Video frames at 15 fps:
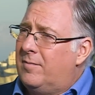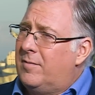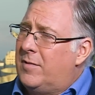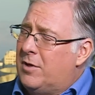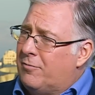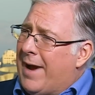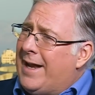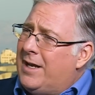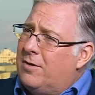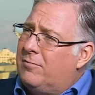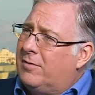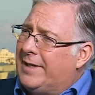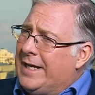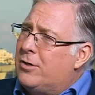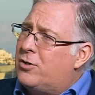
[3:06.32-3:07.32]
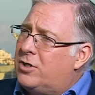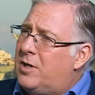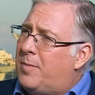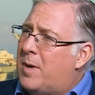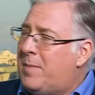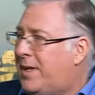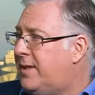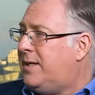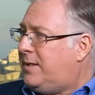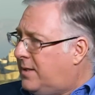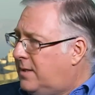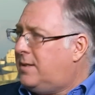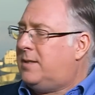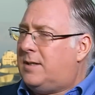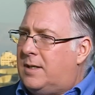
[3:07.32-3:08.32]
the Iranian leadership? I mean, this
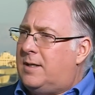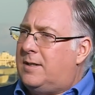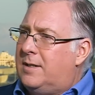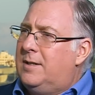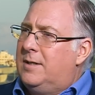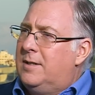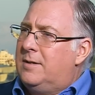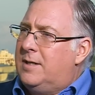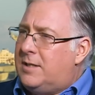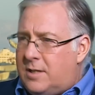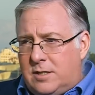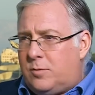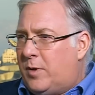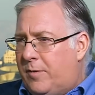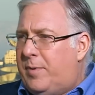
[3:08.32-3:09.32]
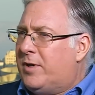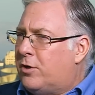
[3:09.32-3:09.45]
is we've been